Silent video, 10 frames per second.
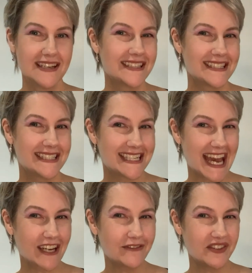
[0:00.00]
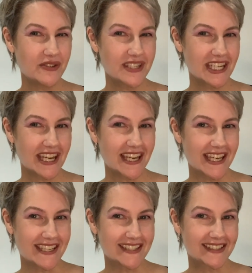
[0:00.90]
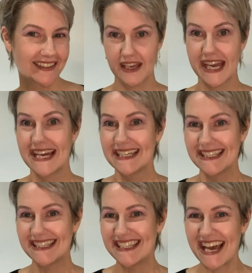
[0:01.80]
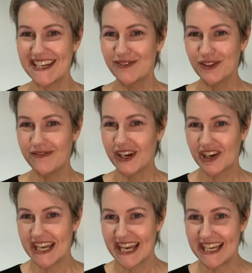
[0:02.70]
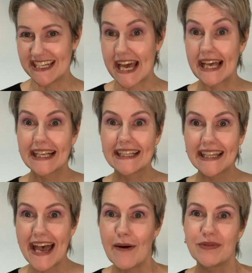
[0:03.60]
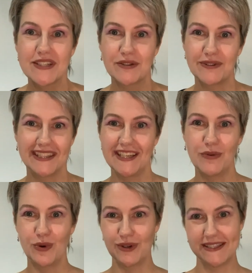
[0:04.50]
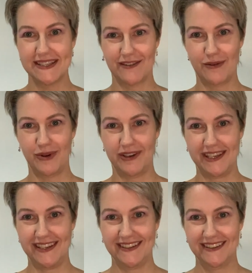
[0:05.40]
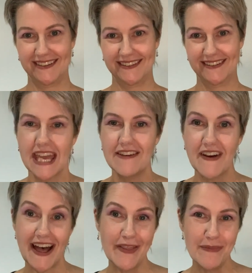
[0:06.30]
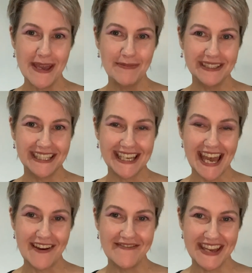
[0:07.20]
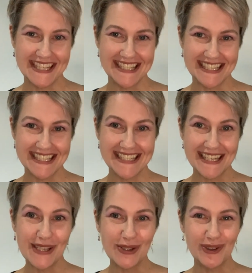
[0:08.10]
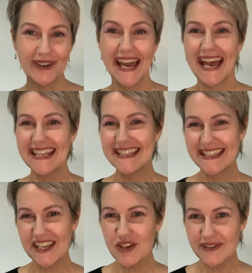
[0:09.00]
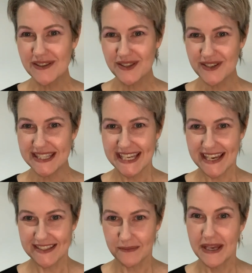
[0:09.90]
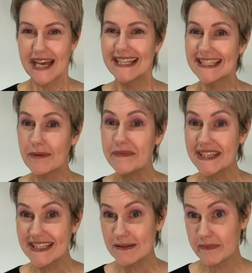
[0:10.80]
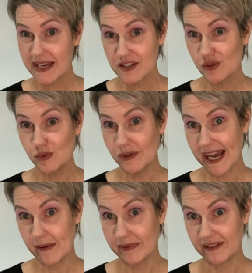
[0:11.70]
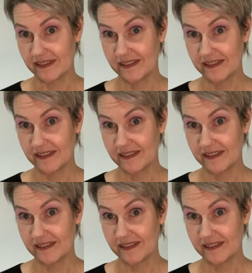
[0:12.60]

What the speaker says: stack a few chairs, stay till the very end and clap during the award ceremony. If other people in the cat fancy see you and see your enthusiasm, something special will happen.